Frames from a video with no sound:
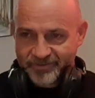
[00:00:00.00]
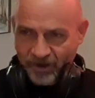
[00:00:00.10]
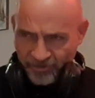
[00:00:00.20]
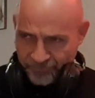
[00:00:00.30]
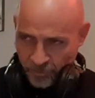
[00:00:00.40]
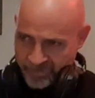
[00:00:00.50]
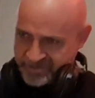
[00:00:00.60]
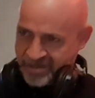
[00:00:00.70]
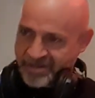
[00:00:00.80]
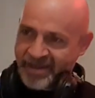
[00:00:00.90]
I thought we
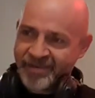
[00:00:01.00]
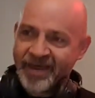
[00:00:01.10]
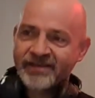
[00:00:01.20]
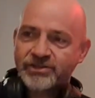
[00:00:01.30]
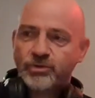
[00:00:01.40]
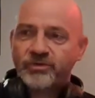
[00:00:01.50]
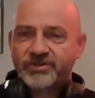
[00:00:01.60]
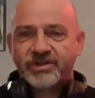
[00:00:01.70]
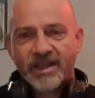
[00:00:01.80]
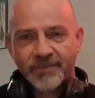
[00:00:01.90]
was going to get that sort of
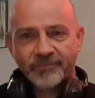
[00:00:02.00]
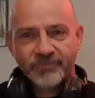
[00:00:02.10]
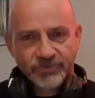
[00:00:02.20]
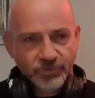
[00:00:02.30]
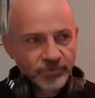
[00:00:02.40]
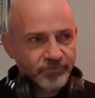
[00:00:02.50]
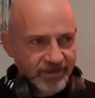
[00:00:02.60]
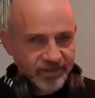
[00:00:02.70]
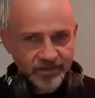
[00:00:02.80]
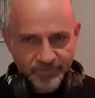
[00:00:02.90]
same sort of
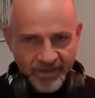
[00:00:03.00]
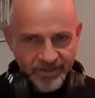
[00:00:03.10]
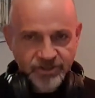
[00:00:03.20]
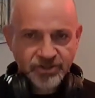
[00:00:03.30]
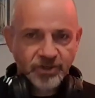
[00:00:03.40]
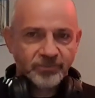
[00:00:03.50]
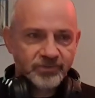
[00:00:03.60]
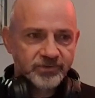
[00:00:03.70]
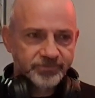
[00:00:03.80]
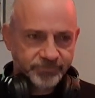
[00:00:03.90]
medium pace stomp,